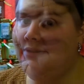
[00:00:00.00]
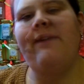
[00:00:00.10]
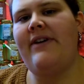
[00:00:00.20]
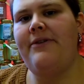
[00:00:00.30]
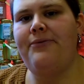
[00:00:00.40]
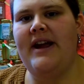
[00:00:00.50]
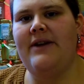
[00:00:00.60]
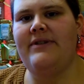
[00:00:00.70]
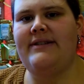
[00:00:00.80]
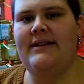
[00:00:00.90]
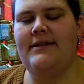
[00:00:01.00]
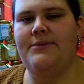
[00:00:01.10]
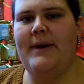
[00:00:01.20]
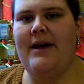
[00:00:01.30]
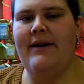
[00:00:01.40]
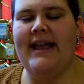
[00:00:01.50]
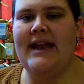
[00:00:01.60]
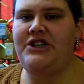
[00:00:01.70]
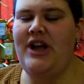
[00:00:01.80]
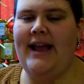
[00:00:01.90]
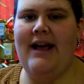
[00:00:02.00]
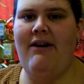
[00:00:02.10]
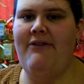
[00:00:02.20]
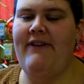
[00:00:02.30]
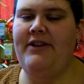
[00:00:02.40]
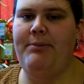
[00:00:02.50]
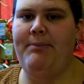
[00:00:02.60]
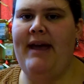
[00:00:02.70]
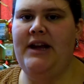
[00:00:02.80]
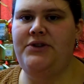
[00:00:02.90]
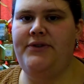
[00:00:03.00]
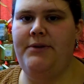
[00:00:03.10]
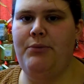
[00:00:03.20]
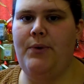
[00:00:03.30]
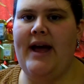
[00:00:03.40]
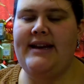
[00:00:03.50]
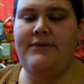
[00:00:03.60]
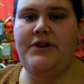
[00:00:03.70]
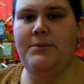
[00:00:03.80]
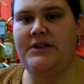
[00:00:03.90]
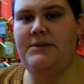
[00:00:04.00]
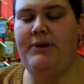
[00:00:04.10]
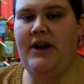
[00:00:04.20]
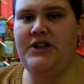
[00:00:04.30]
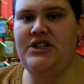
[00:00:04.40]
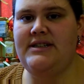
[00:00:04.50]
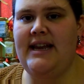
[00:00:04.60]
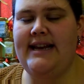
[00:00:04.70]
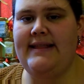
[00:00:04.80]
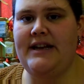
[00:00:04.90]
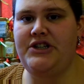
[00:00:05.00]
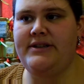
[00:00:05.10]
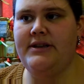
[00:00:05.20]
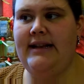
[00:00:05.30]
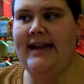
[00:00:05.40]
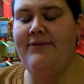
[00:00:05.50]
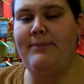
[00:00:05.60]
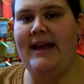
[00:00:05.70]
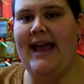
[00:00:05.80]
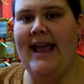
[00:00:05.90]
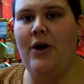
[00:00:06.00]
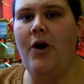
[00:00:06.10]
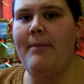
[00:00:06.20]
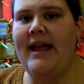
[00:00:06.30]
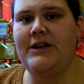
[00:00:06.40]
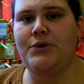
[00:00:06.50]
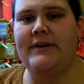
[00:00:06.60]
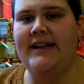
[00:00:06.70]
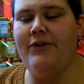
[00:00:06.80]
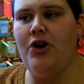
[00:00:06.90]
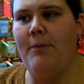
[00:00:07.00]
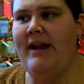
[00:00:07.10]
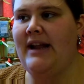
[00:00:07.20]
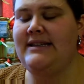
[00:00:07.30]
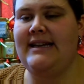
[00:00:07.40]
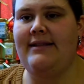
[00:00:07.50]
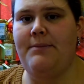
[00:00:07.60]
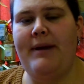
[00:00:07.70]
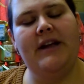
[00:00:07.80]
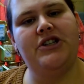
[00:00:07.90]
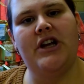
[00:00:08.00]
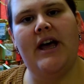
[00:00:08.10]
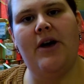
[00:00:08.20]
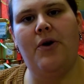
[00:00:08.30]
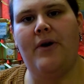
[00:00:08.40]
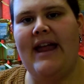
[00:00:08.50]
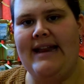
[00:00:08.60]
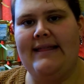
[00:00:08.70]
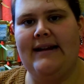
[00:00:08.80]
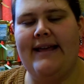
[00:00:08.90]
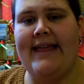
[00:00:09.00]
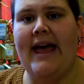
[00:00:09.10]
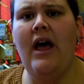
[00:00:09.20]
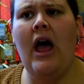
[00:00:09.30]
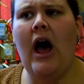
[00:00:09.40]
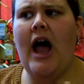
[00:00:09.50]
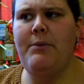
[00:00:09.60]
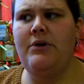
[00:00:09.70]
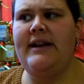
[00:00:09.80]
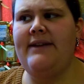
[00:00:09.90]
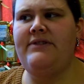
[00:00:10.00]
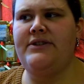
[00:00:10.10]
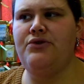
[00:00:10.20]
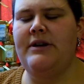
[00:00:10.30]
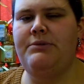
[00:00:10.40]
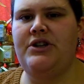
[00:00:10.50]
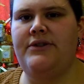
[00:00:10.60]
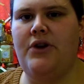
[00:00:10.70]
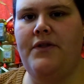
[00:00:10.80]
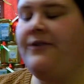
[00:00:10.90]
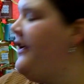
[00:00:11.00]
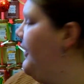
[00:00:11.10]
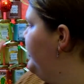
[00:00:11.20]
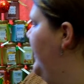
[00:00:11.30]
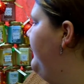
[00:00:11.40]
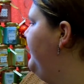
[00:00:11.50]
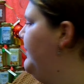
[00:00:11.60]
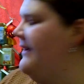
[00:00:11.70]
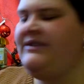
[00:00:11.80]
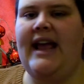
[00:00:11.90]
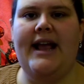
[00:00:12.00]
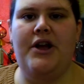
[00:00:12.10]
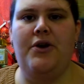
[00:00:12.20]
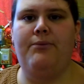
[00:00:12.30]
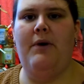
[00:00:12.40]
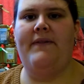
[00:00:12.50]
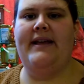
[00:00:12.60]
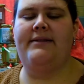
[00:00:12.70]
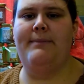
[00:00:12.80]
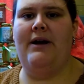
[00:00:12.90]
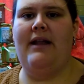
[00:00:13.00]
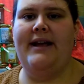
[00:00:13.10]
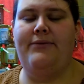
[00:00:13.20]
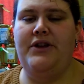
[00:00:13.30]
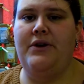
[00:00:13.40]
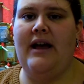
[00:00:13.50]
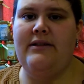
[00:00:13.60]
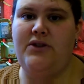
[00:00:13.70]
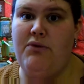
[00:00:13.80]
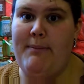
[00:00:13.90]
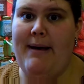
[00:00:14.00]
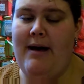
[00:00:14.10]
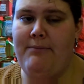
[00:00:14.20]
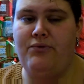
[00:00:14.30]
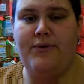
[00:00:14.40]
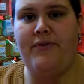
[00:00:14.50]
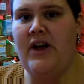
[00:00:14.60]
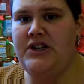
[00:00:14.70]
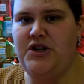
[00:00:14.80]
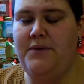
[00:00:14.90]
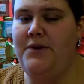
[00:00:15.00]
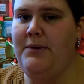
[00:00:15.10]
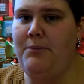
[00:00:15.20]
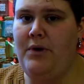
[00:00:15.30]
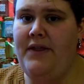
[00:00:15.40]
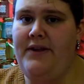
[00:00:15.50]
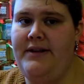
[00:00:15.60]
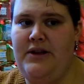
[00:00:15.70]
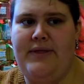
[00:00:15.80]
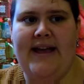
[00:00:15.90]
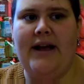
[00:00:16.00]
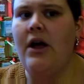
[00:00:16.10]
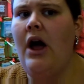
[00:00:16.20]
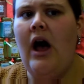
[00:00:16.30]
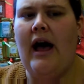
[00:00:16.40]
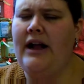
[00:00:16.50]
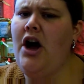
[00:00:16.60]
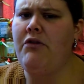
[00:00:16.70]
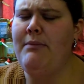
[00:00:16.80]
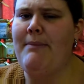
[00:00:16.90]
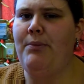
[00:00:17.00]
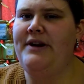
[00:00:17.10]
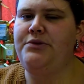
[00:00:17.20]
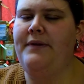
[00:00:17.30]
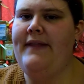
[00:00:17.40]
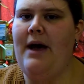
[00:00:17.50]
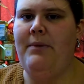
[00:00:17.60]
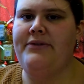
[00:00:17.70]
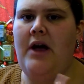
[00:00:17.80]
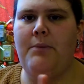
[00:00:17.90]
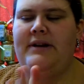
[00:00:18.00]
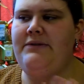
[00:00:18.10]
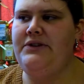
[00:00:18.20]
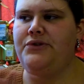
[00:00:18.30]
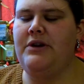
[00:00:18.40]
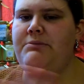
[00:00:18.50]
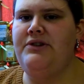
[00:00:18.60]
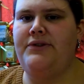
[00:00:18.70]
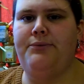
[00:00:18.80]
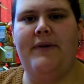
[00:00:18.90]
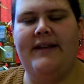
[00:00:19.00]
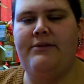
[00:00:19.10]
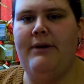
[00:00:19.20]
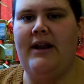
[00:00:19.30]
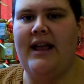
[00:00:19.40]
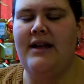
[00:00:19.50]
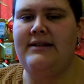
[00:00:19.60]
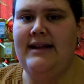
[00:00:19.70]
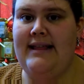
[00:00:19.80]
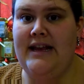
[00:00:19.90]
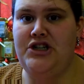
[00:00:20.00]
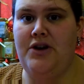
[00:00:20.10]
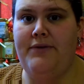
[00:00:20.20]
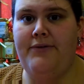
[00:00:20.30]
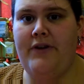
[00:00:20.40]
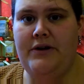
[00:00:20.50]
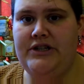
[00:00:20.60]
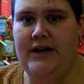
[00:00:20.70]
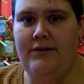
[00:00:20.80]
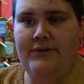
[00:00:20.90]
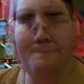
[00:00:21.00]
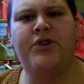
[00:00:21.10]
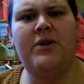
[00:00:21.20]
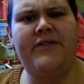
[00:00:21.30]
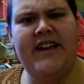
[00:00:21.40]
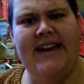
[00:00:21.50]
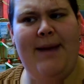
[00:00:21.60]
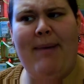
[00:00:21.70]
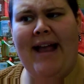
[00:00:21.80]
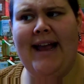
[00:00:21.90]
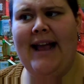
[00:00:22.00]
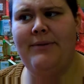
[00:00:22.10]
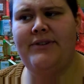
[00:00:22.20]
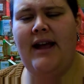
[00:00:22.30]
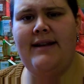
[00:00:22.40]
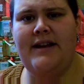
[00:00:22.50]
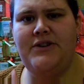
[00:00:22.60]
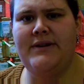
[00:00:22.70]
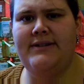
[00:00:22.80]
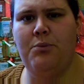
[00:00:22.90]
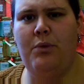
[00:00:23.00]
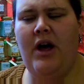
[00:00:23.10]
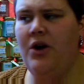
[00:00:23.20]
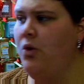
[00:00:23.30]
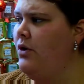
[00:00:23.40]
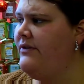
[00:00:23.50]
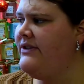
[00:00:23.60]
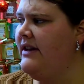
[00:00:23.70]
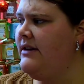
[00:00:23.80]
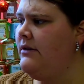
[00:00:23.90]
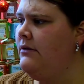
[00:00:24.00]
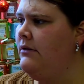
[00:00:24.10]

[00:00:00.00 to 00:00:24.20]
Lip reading: We have other fragrances as well. Again, check out our Facebook page for them all. And if you want to purchase any, then just leave me a comment or leave a comment underneath the picture or anything like that. I will leave descriptions on the photos that we have taken of what they smell like for you guys to refer to if you want one that you think, I can't remember which one that was. I will leave descriptions of what they smell like underneath each of the photos. I'm sorry if you can hear banging outside. They're doing some work all of a sudden.